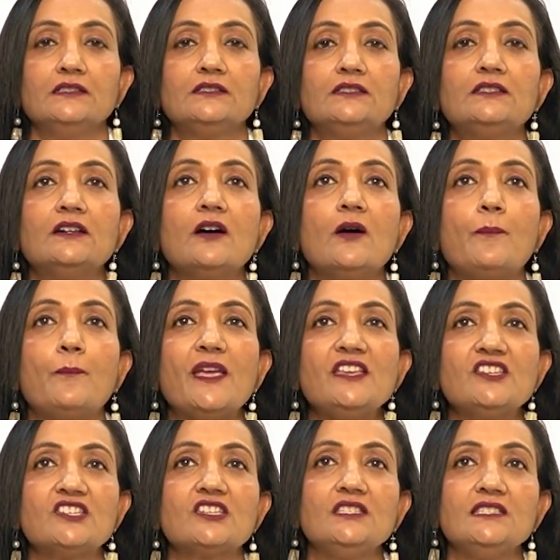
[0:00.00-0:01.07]
the
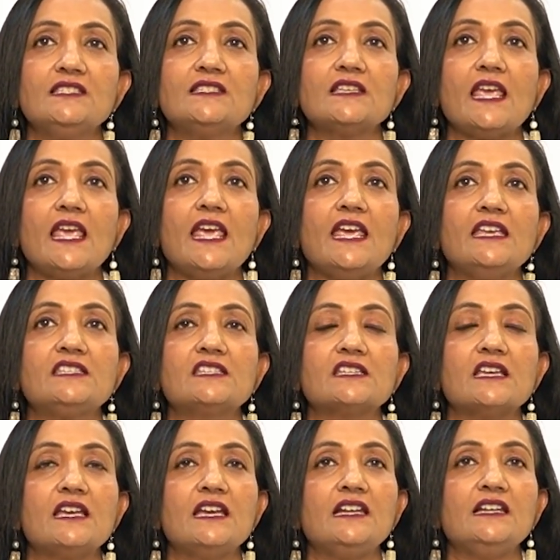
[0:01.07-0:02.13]
patient's
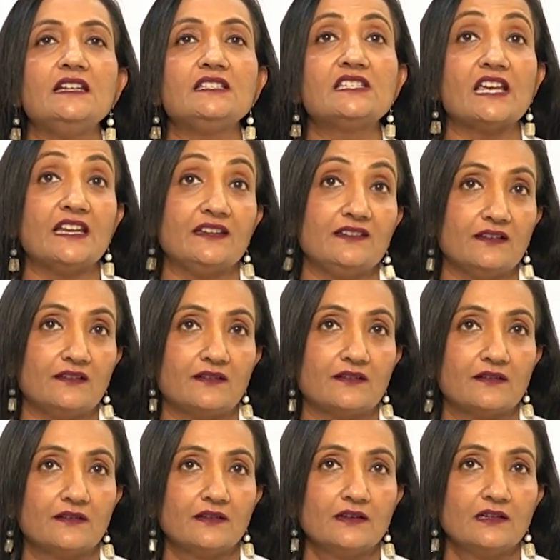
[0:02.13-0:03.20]
age and gender.
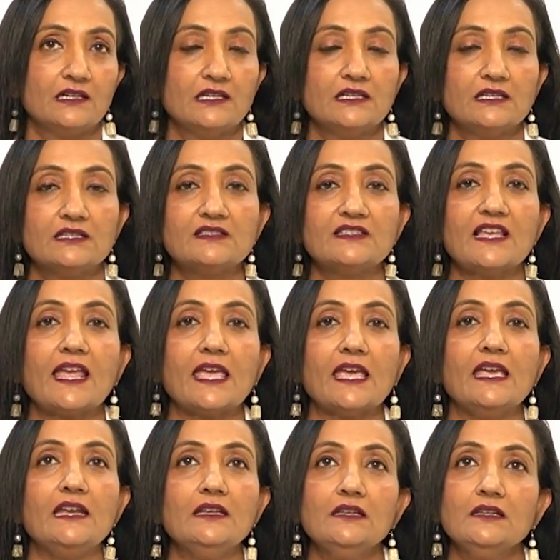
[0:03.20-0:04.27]

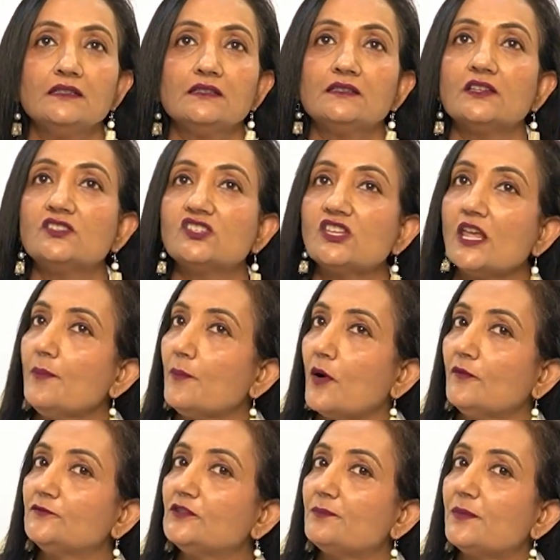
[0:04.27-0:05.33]
Second, the shape
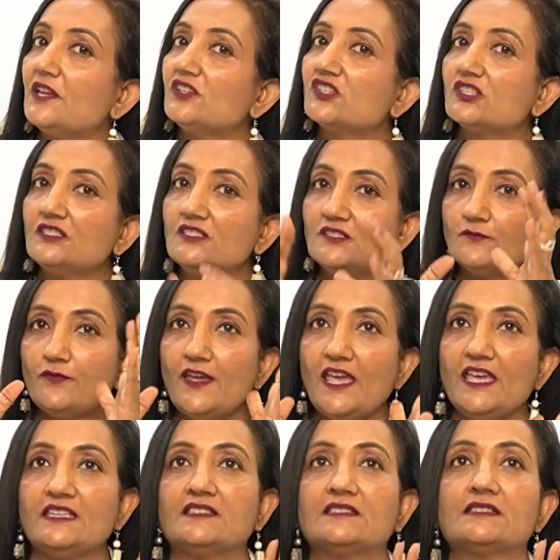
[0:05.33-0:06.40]
of the patient's
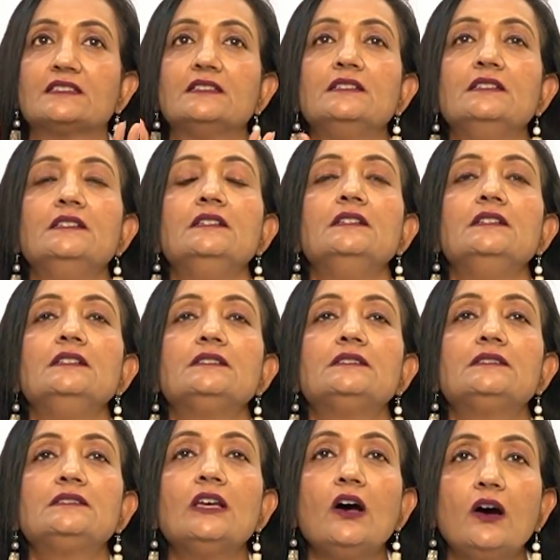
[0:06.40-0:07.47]
face.
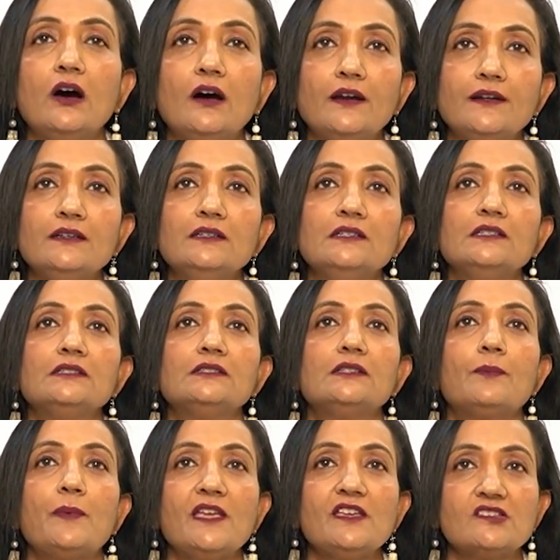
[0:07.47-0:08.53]
Third, the
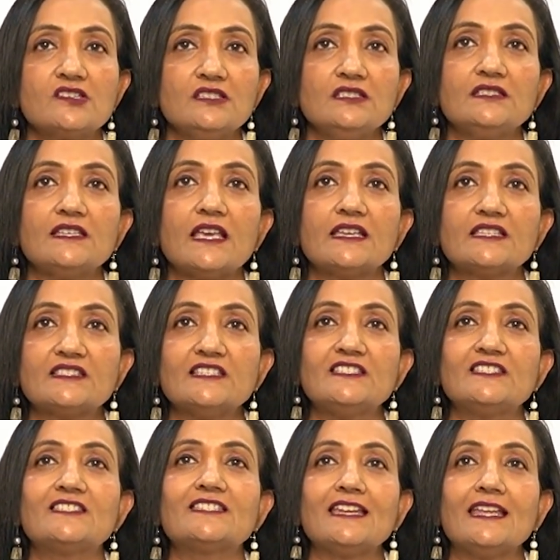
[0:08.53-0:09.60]
patient's
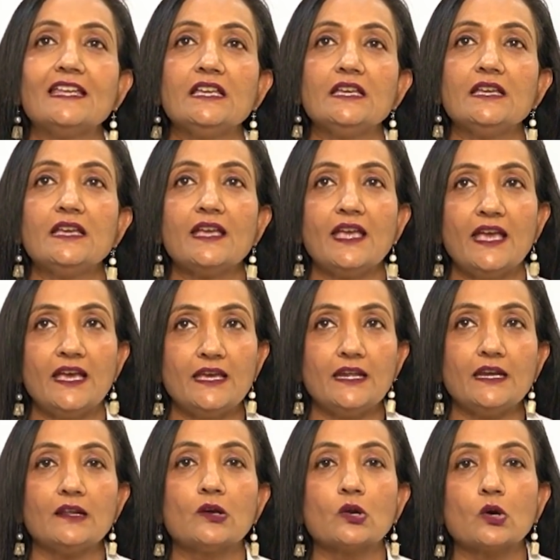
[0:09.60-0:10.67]
existing
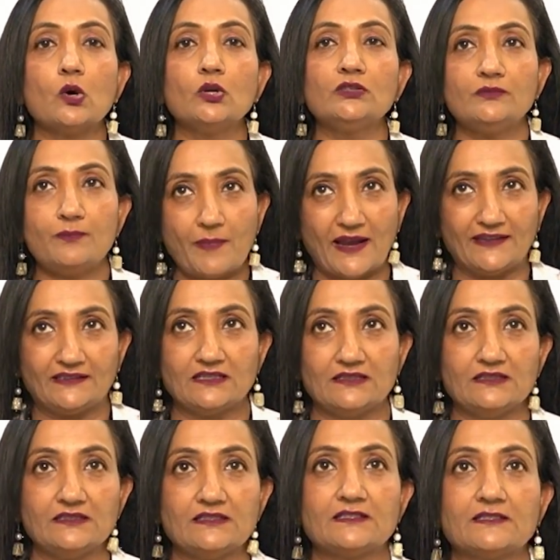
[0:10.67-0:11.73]
hair growth
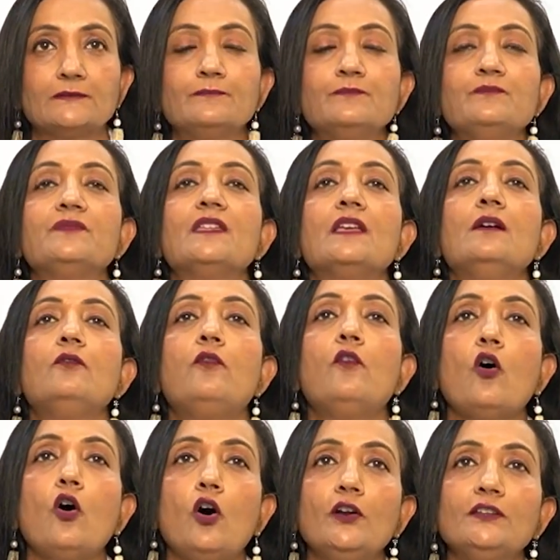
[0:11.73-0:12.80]
patterns.
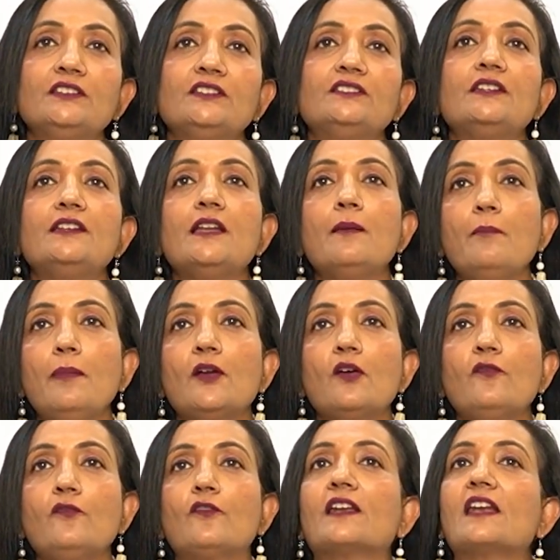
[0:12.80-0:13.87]
Fourth, the number
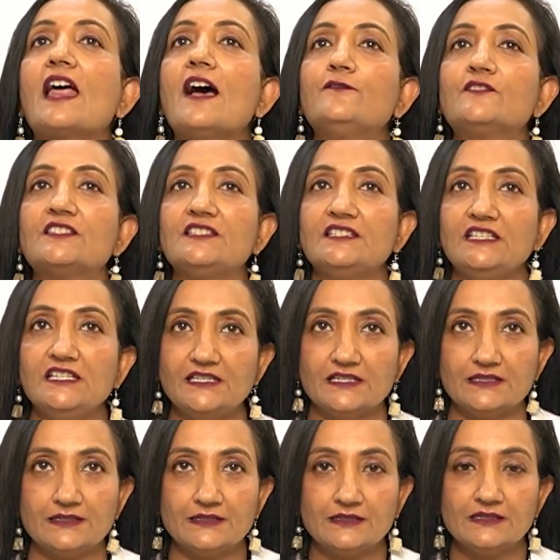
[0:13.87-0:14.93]
of grafts
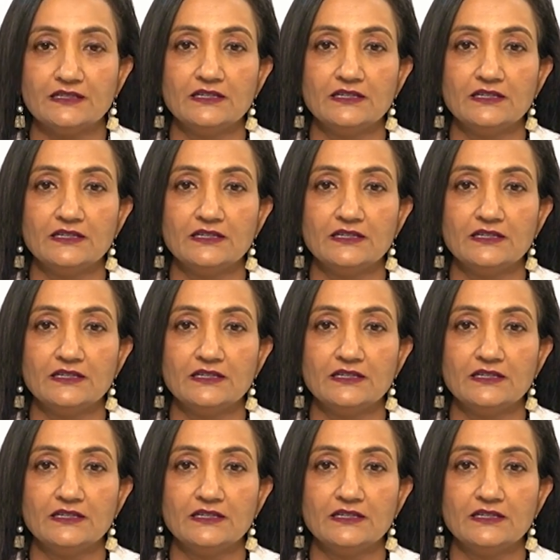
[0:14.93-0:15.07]
needed.